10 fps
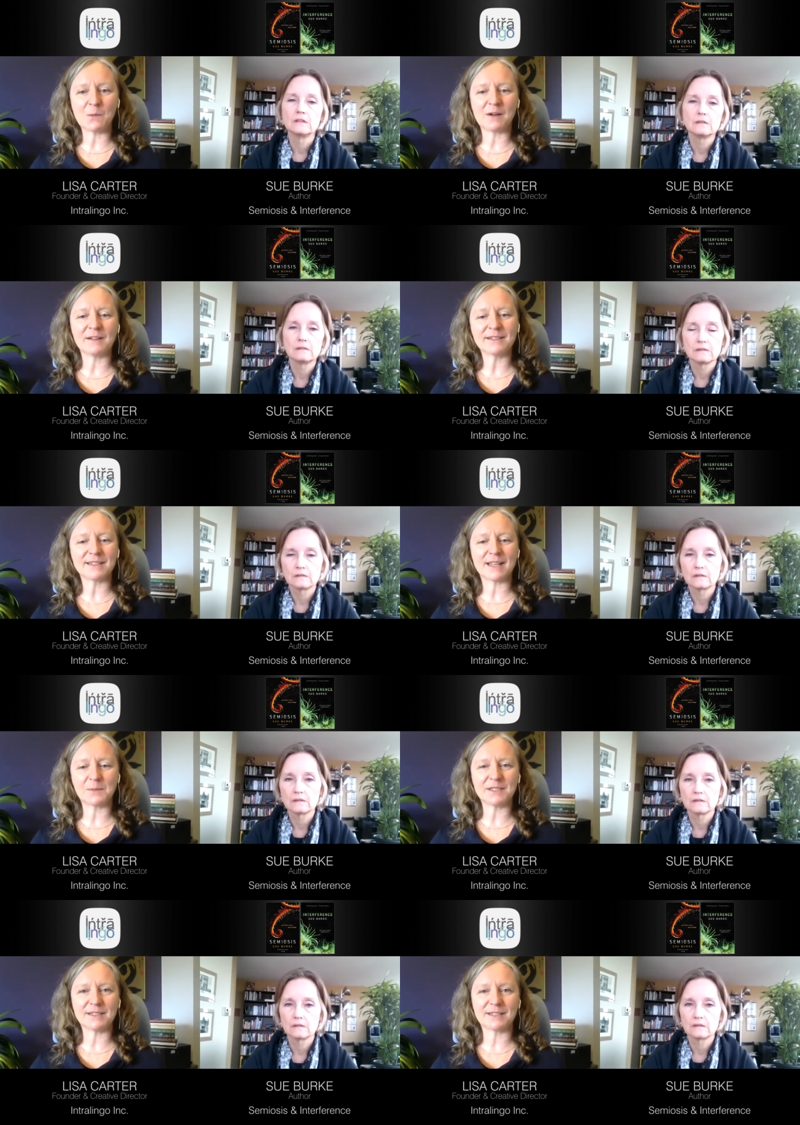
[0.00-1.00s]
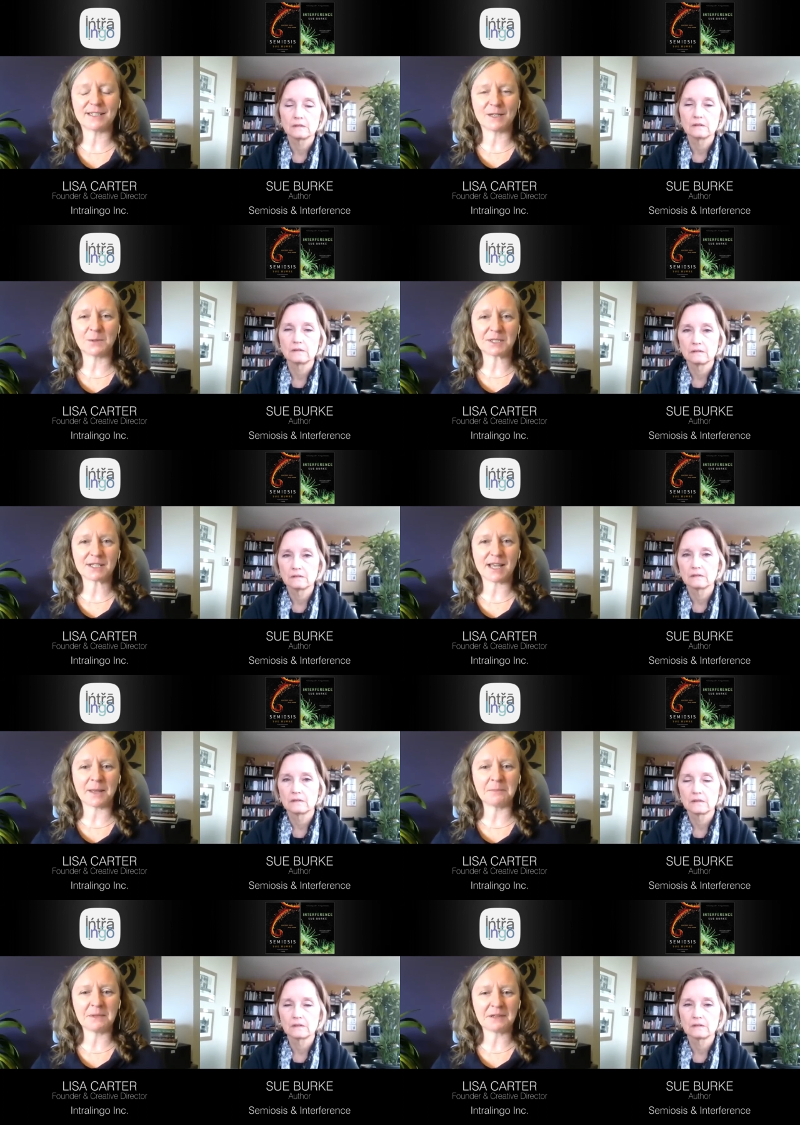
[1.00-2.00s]
Speaker 1: was that would distinguish
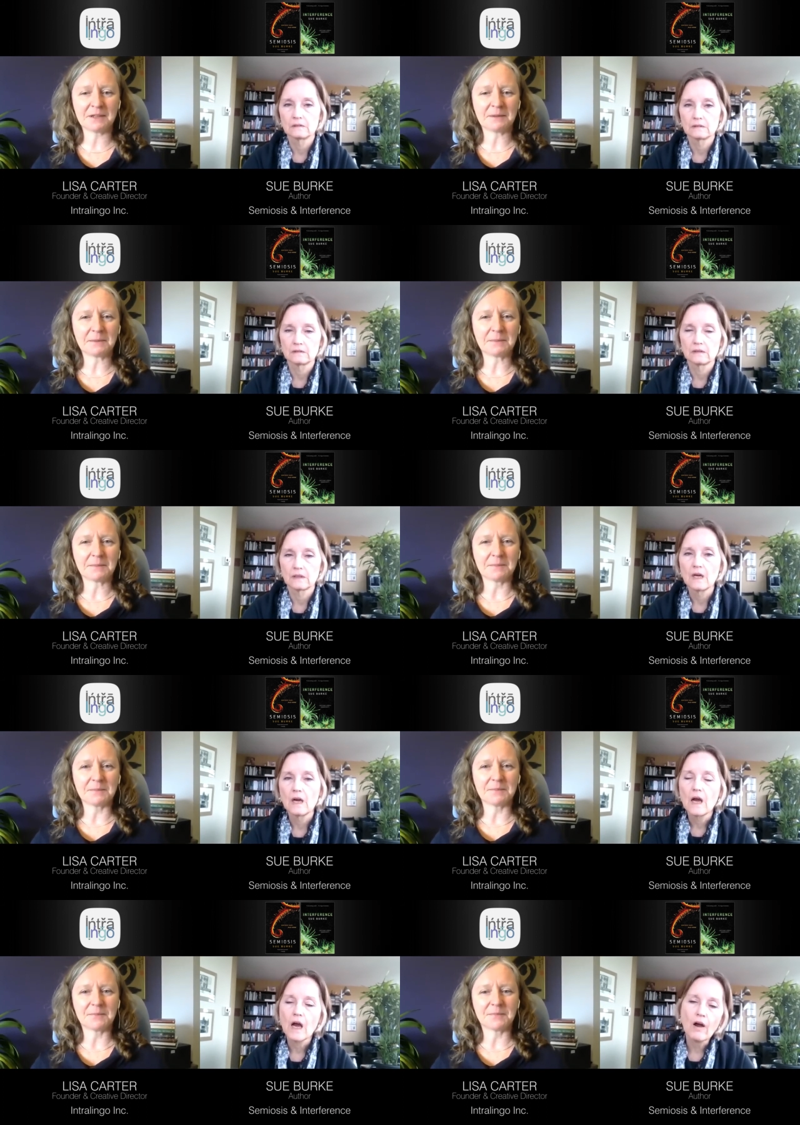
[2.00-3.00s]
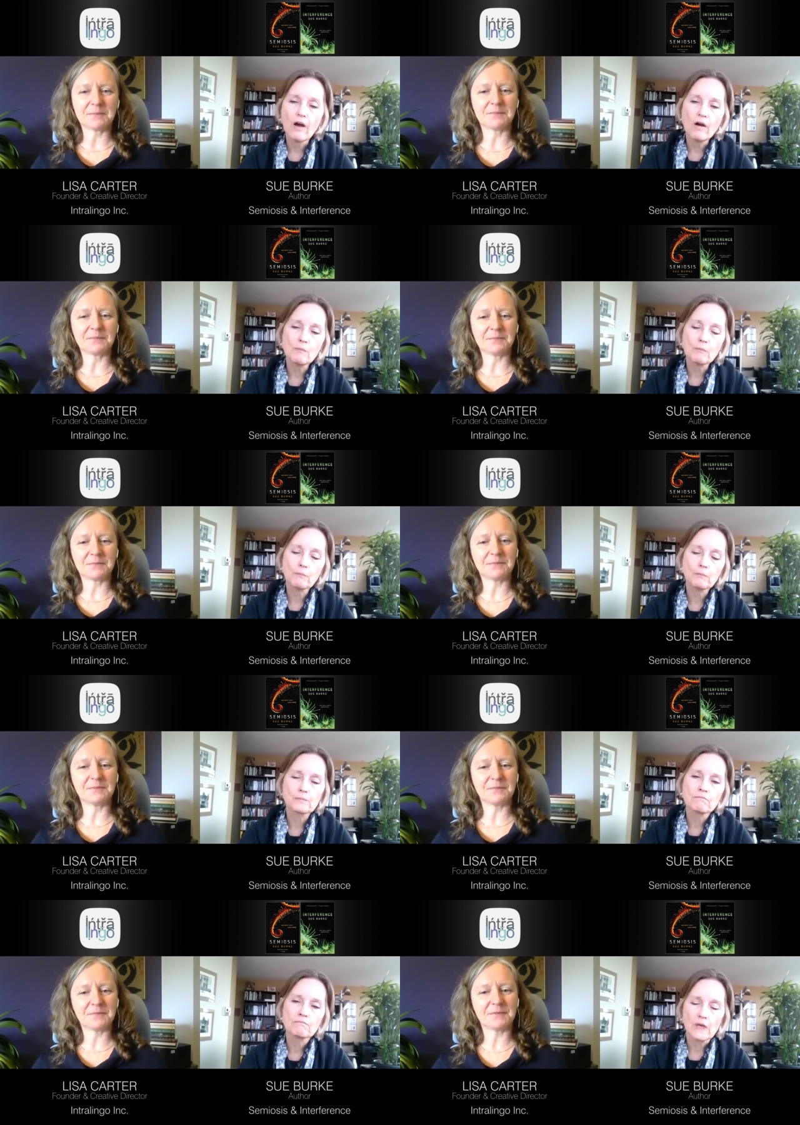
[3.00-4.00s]
them?
Speaker 2: Um,
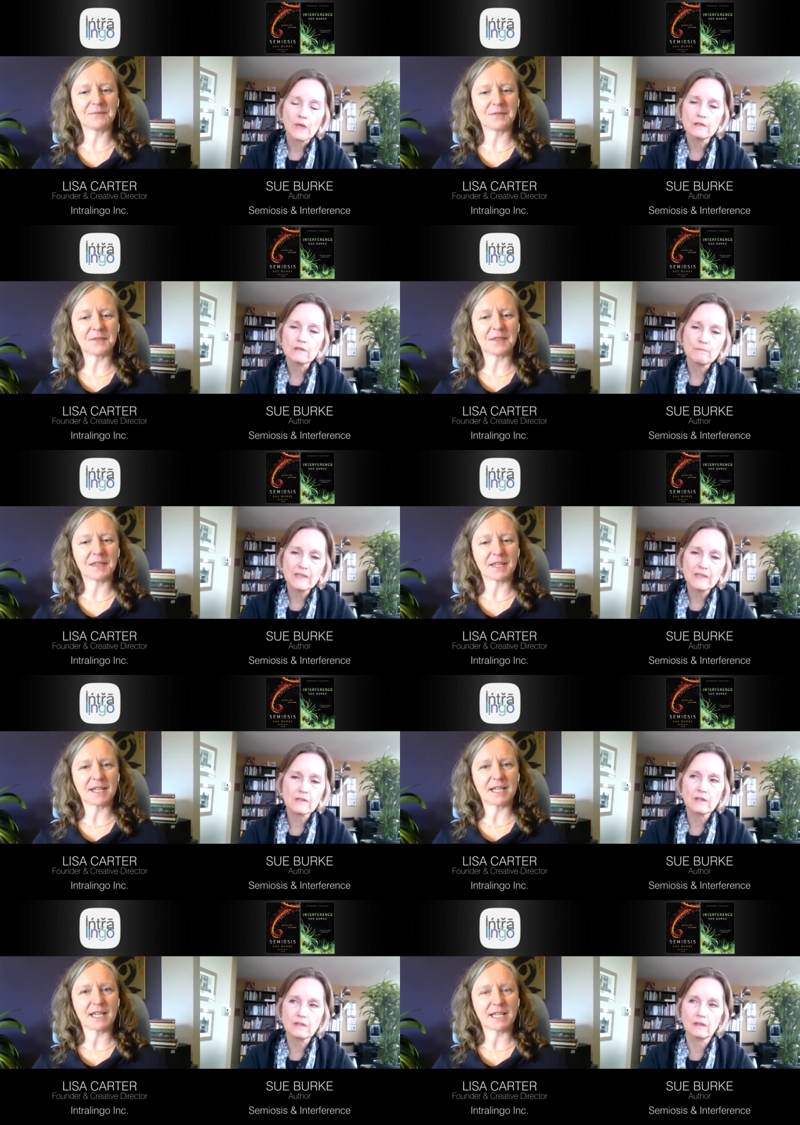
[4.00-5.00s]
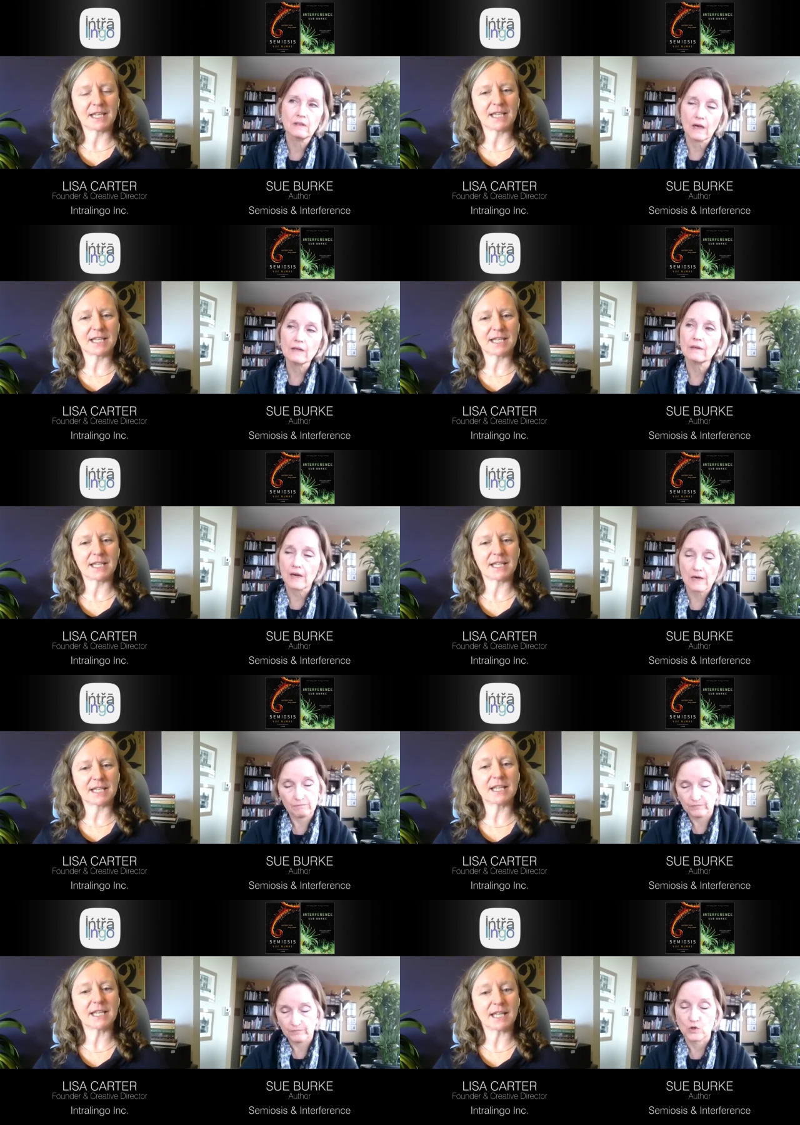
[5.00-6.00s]
it's based on on
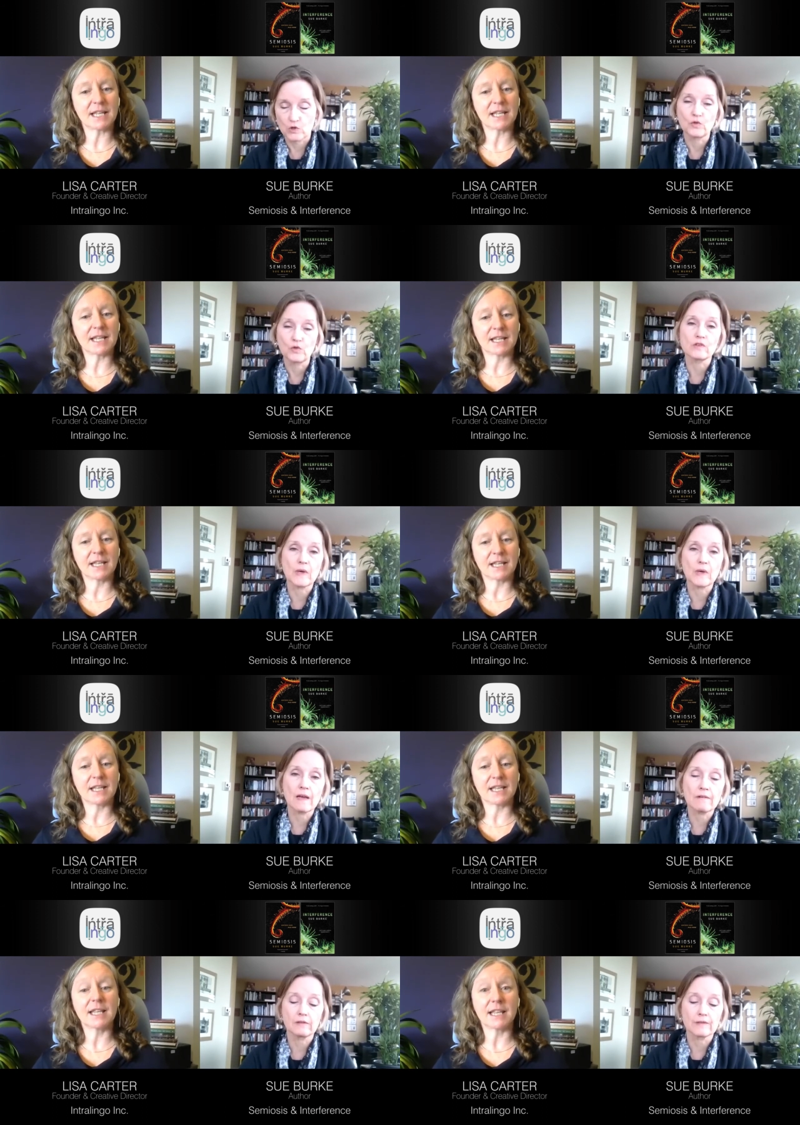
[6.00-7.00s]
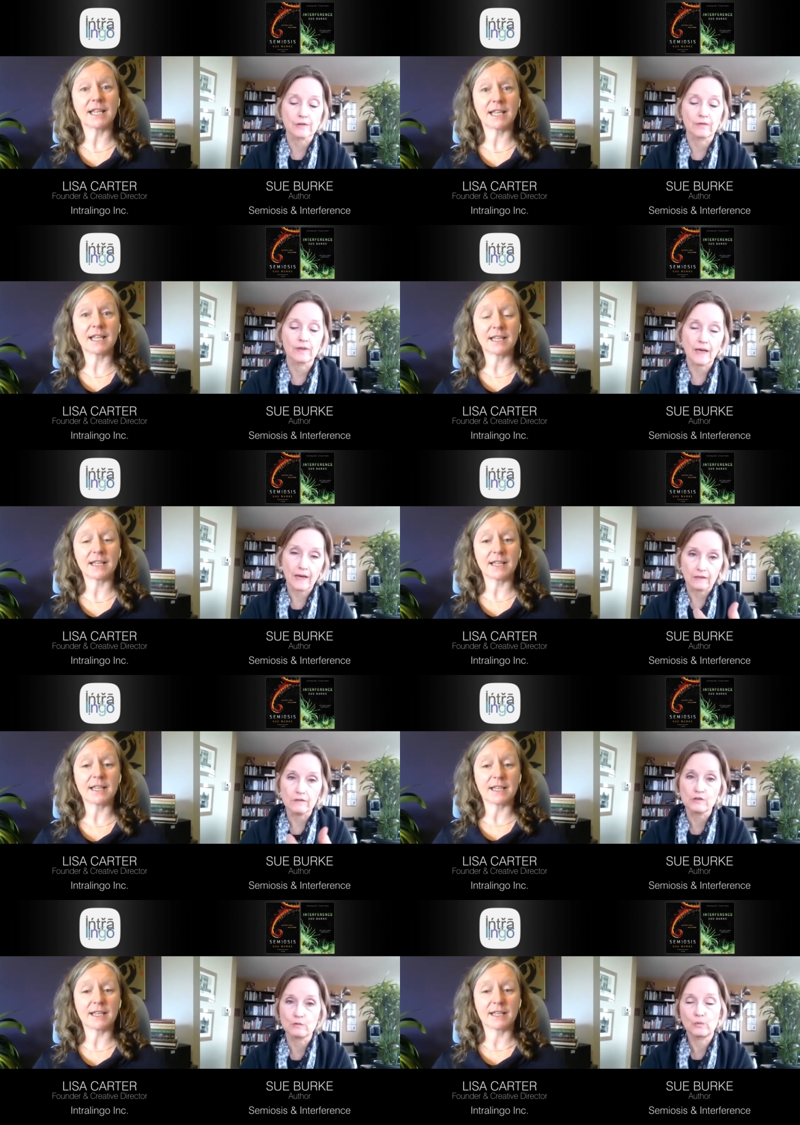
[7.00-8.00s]
um, two things we have here on Earth: on
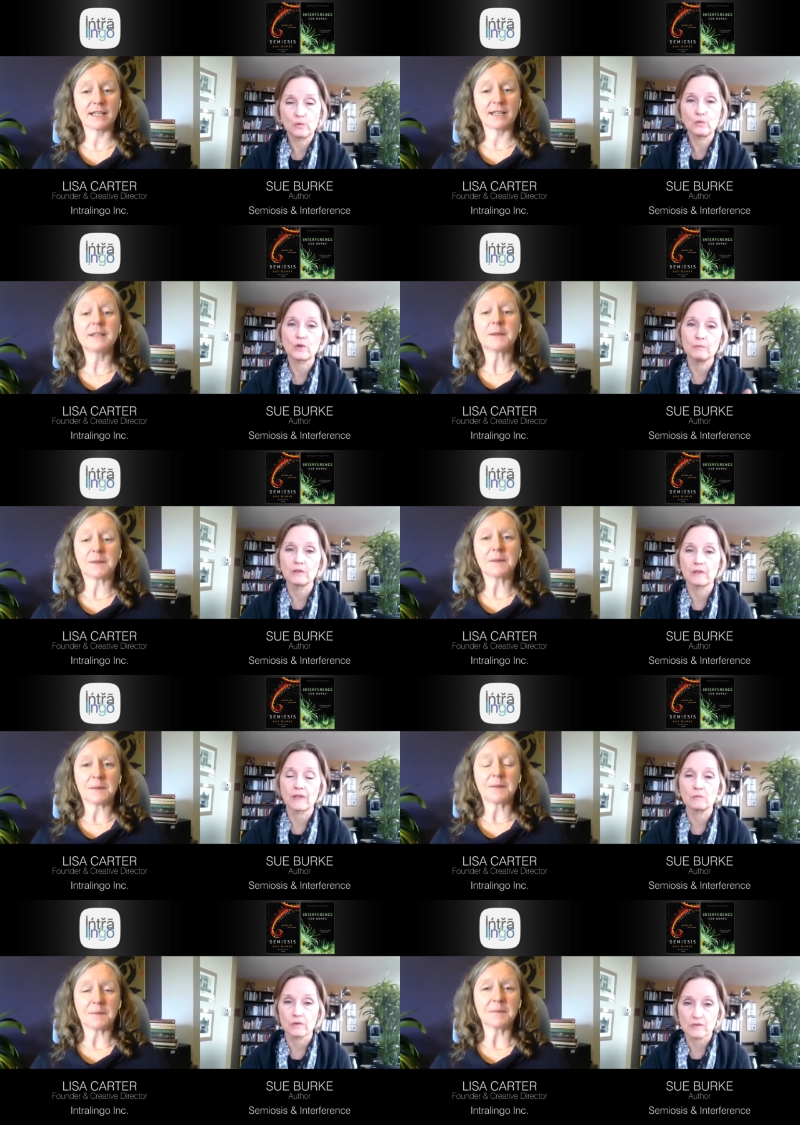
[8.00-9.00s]
ants, who communicate with